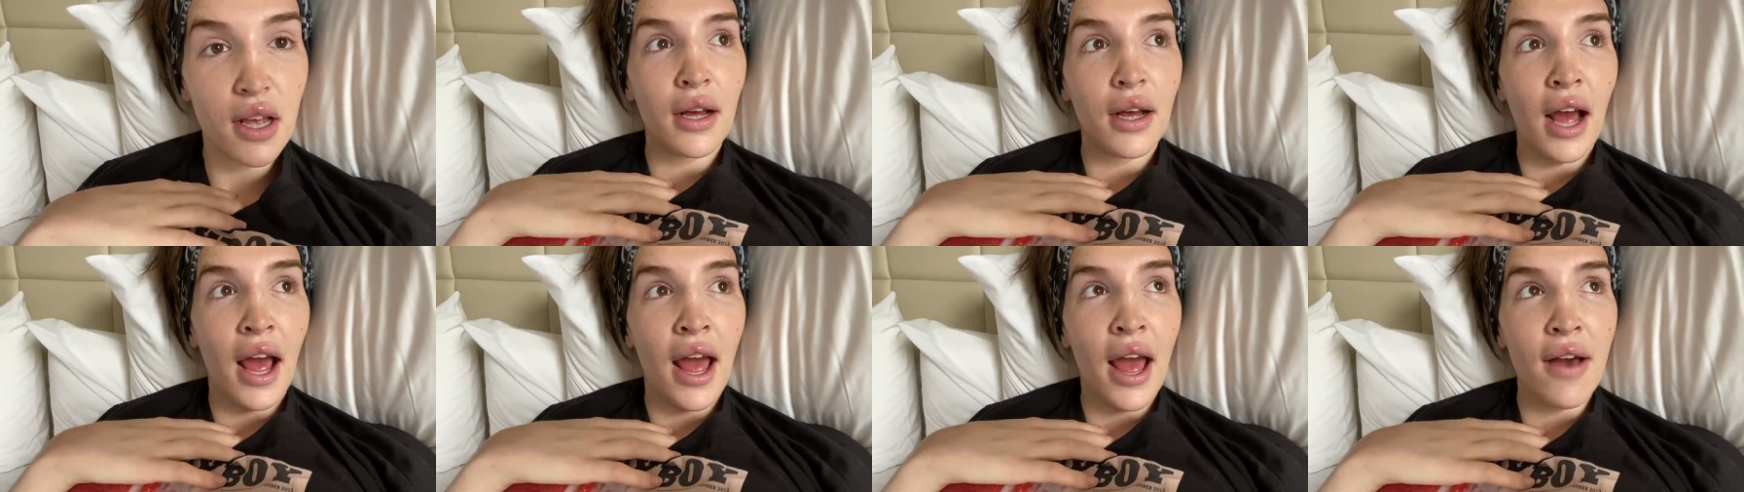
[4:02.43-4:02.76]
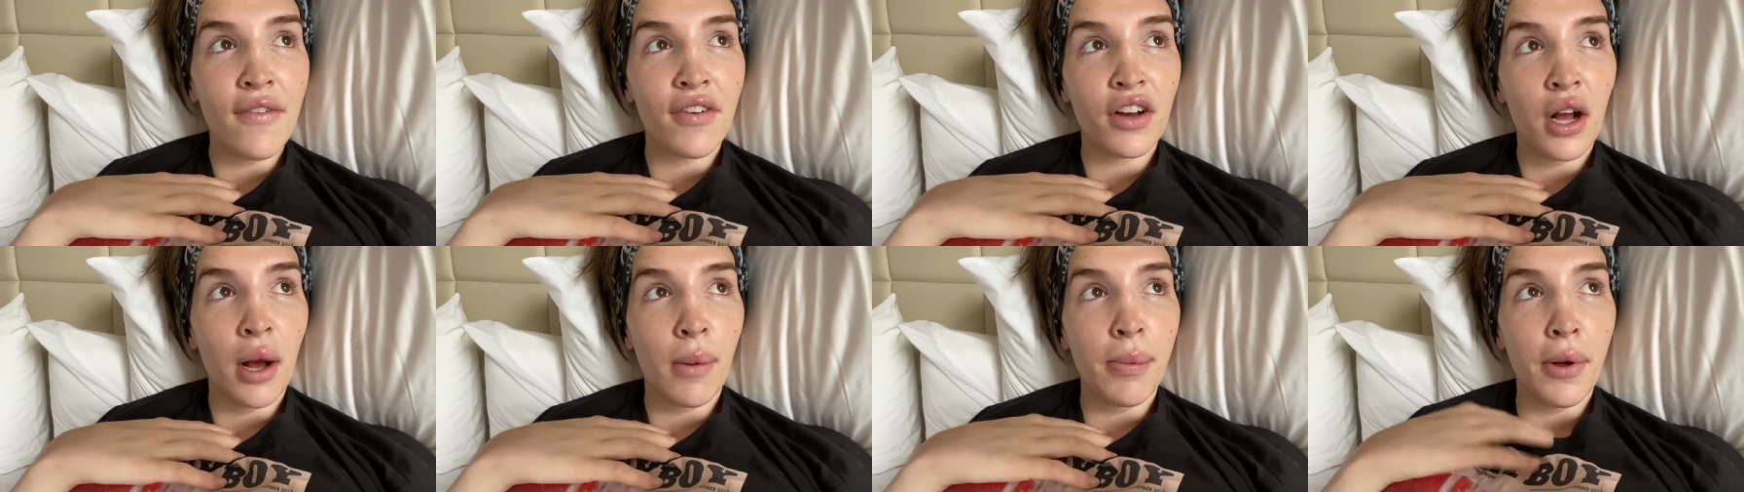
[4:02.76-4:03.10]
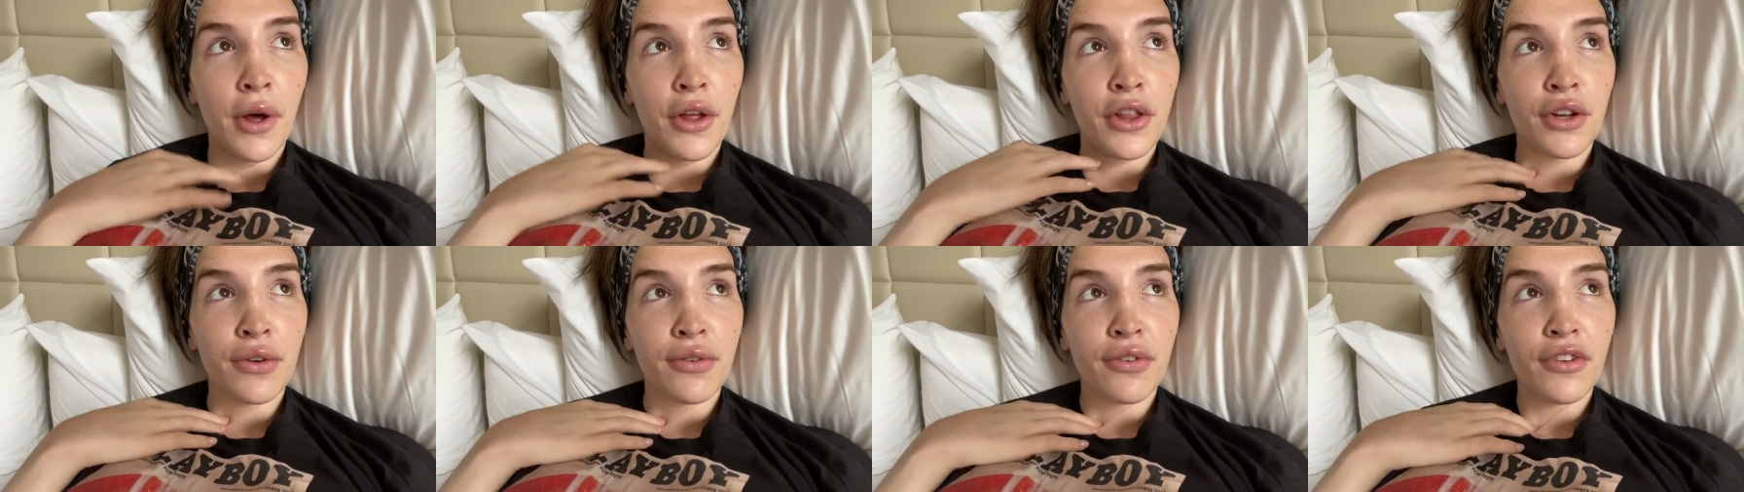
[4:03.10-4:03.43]
I have a couple
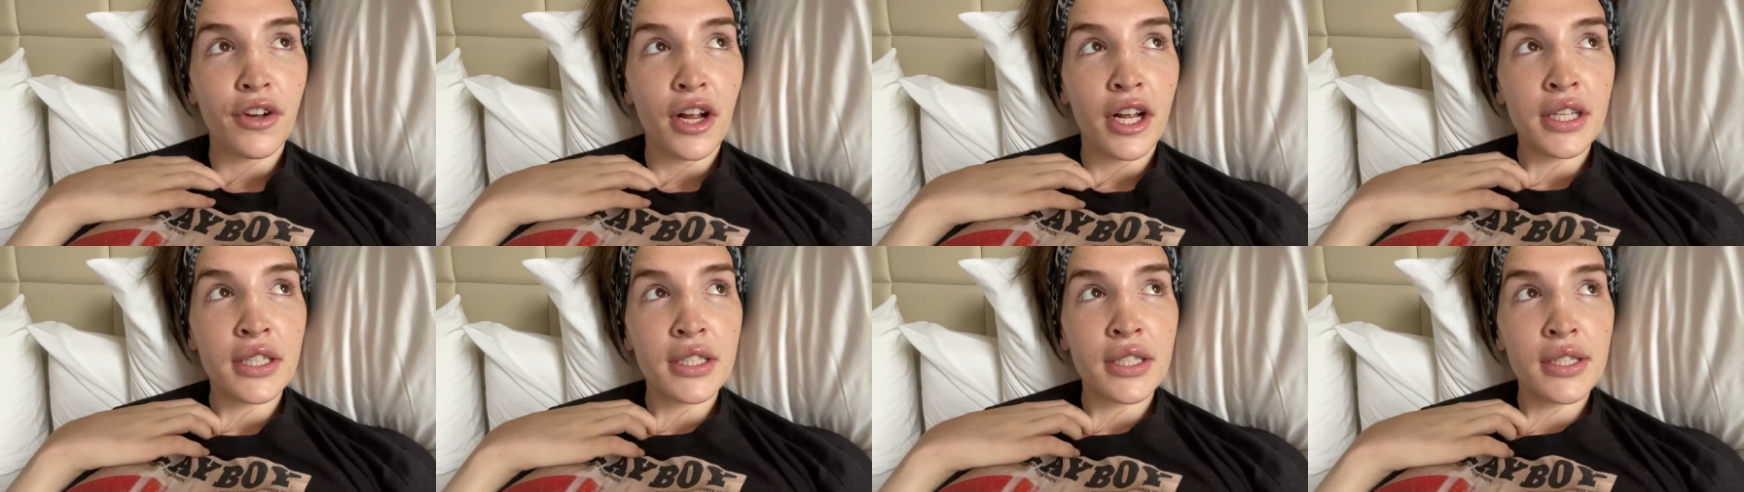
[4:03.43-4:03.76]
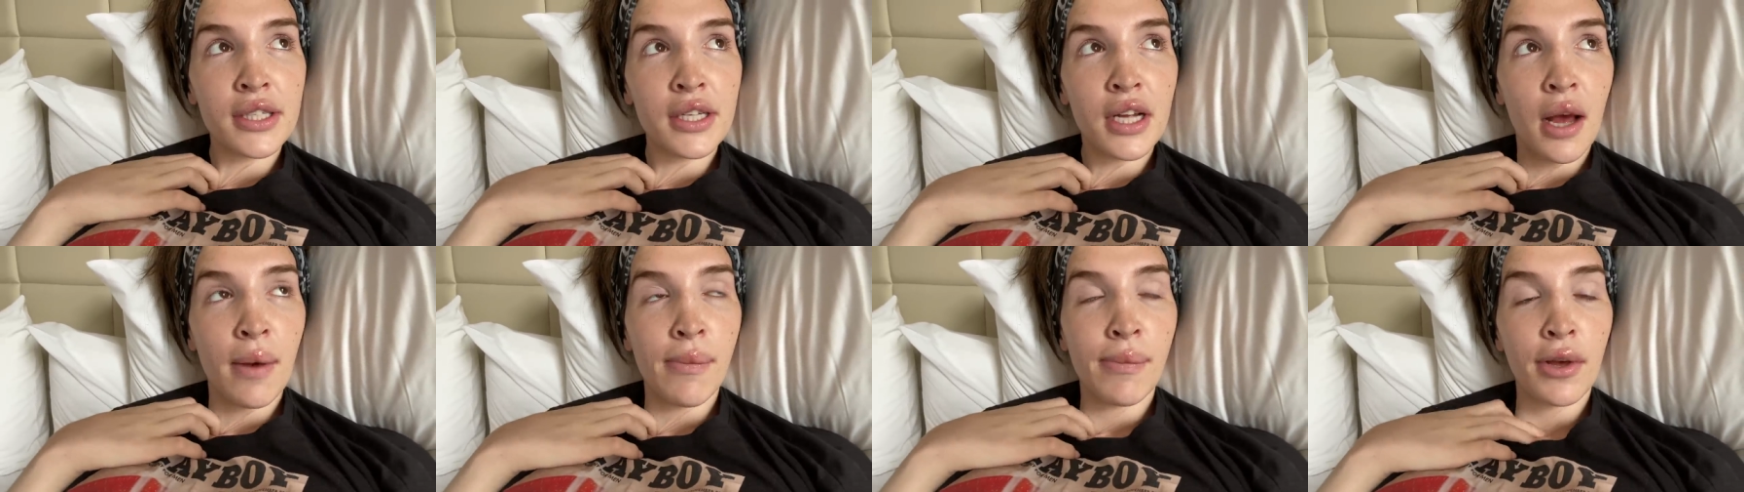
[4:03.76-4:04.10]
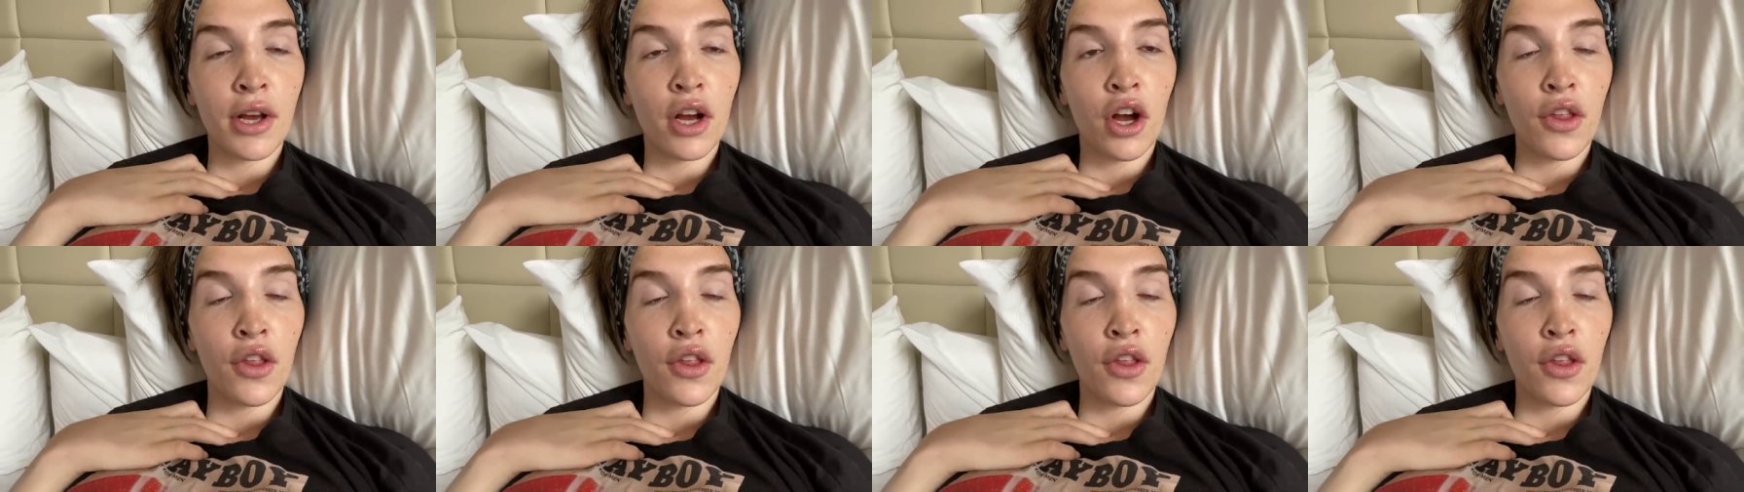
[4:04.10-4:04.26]
other friends coming